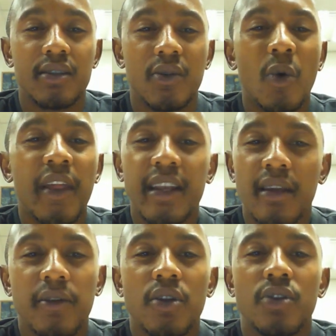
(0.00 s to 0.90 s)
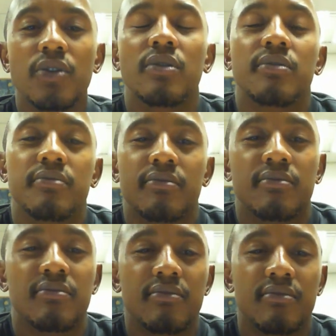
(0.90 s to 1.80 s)
Well, then if you do,
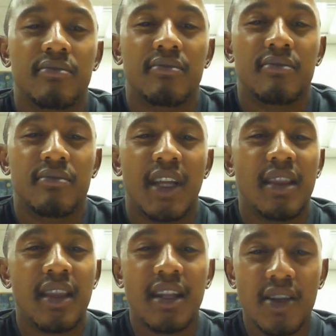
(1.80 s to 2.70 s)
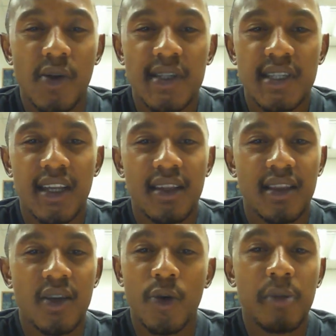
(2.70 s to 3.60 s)
then using
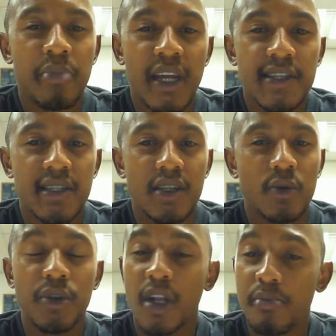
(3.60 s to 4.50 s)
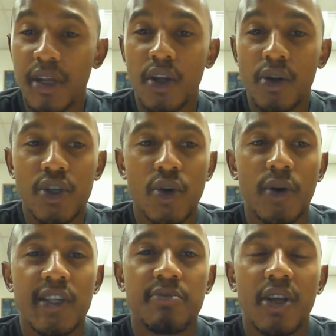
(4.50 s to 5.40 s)
the word pestered will not be a good
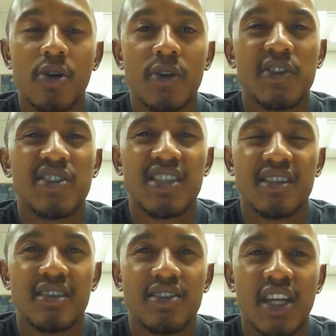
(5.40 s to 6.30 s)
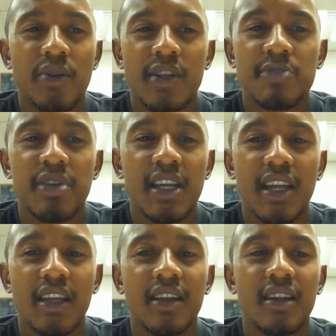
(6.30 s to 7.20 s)
choice because, generally speaking,